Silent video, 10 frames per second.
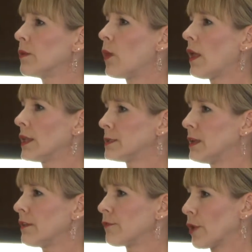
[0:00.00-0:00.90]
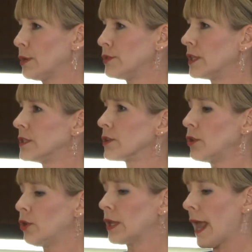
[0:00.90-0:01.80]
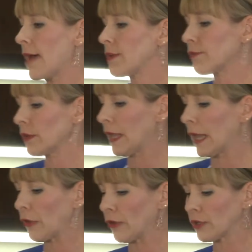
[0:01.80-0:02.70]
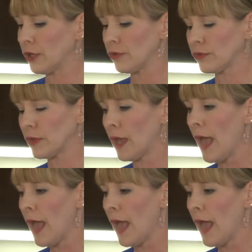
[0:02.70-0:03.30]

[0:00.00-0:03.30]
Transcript: while it's being frozen so that you can have it for later use.